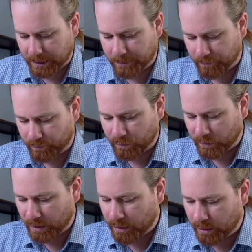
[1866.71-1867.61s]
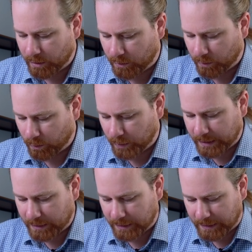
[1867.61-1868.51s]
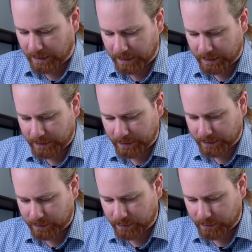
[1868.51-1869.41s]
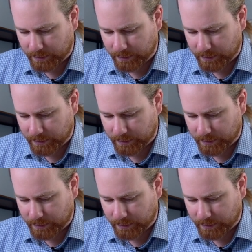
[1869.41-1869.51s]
that. When added